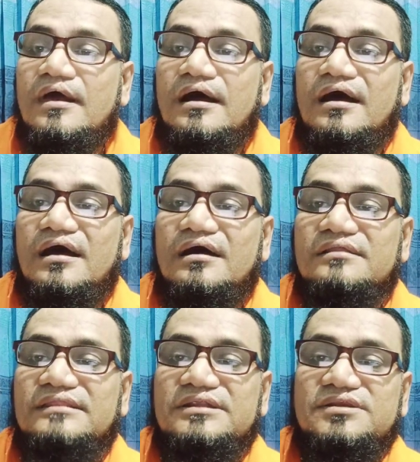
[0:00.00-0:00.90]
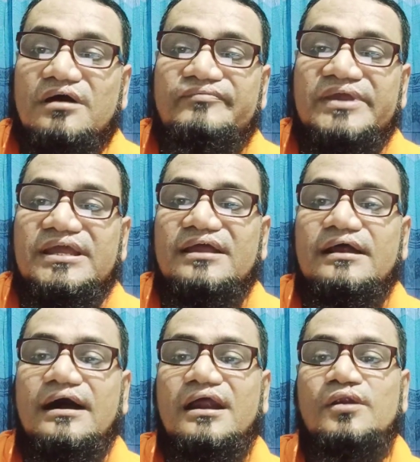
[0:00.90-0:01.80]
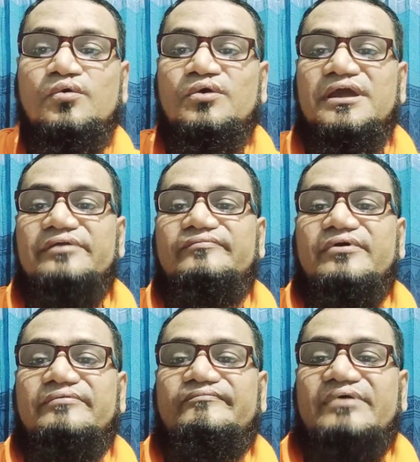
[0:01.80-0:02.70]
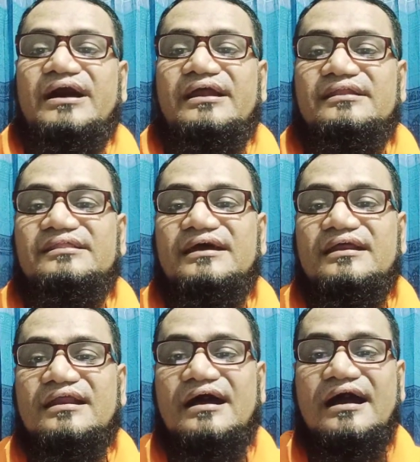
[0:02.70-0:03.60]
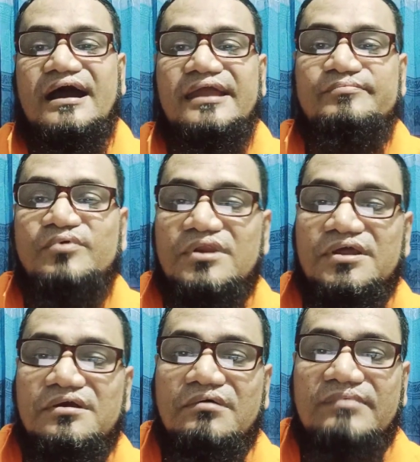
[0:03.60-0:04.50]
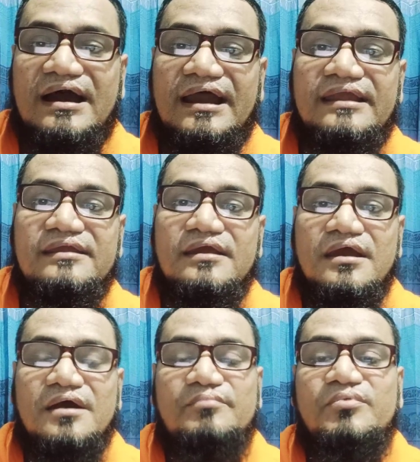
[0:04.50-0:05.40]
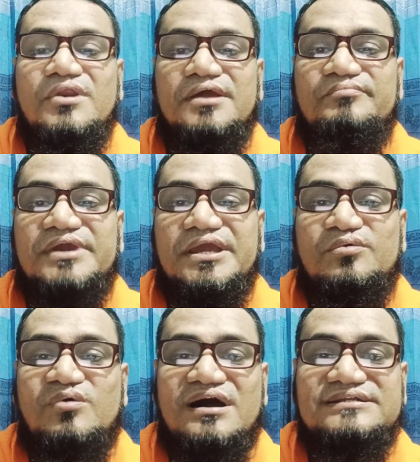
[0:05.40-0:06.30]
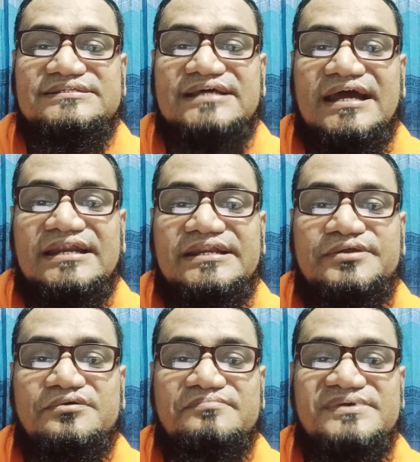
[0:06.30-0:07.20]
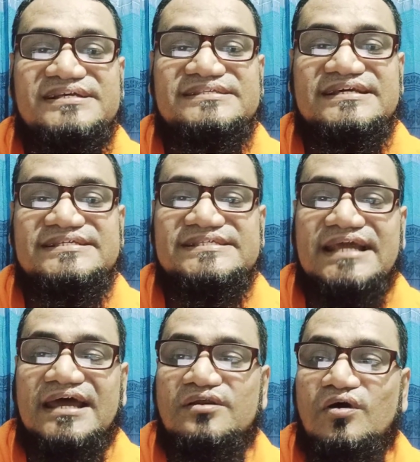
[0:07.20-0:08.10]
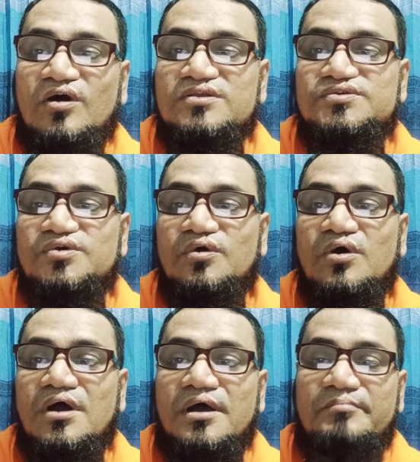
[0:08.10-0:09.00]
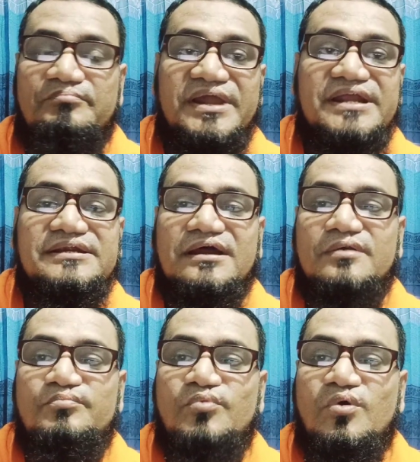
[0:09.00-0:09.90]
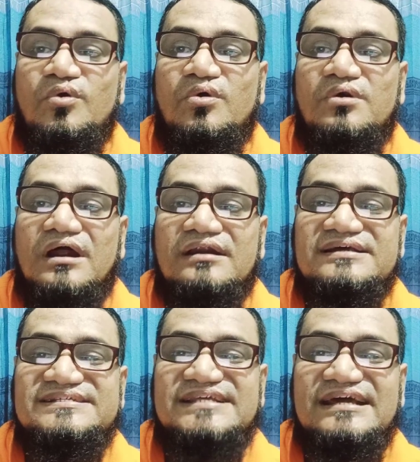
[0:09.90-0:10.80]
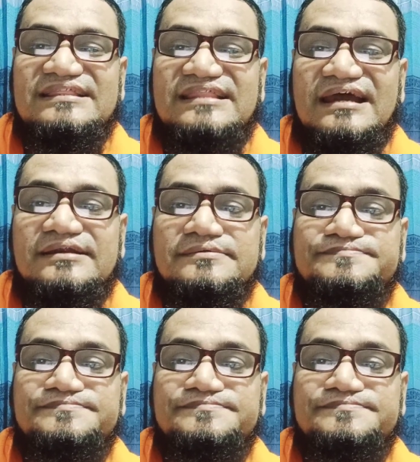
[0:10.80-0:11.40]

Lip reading: The traffical are looking for find there are high volume keywords that your business can also better more understand that